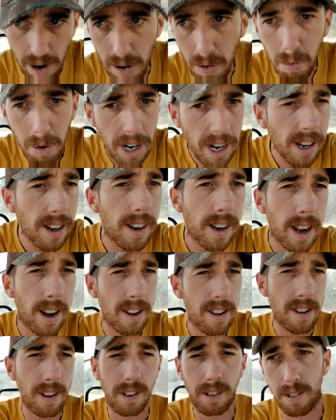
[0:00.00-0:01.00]
or weeding
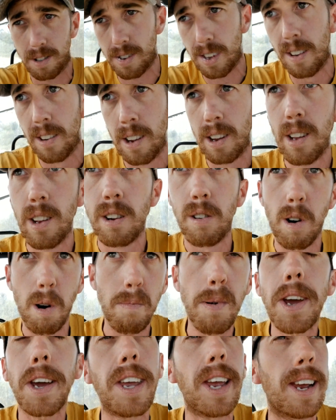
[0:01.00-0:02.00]
onions or
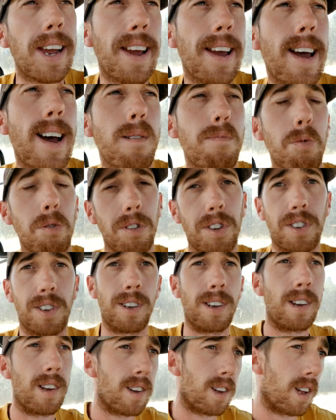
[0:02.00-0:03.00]
picking apples,
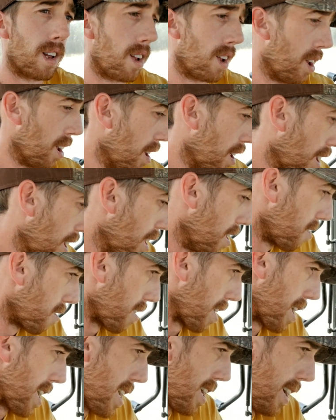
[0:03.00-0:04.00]

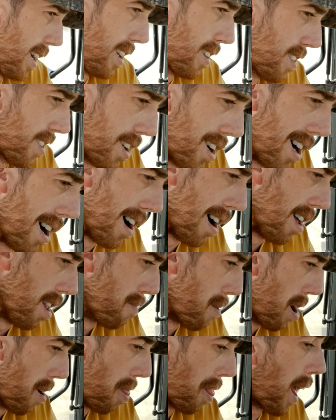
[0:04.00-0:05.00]
right? It's all
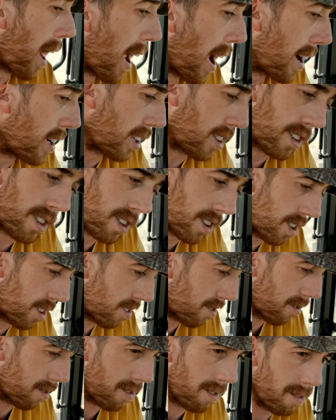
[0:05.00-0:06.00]
about that. It's just
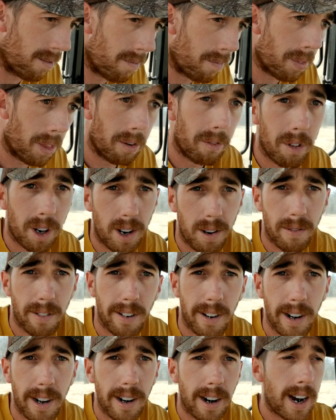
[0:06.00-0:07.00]

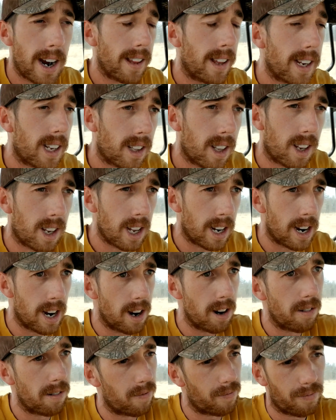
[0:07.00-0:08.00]
whatever I like to get
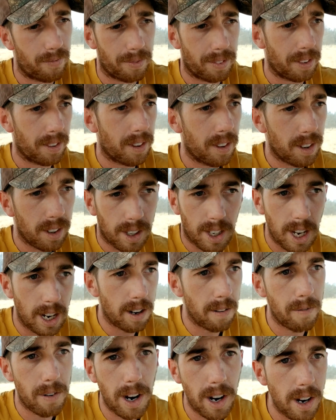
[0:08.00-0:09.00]
out and get a
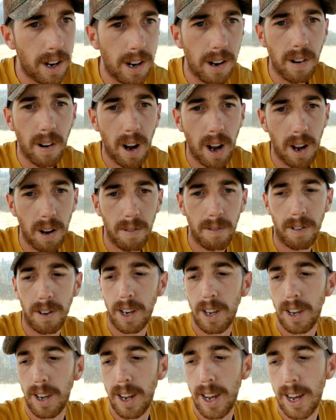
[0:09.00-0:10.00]
video of,
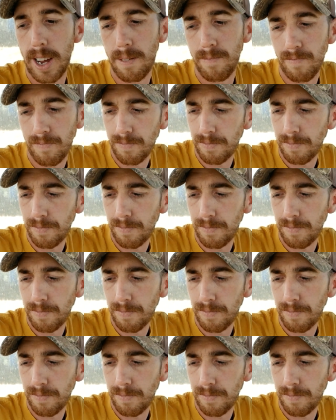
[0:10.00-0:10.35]
and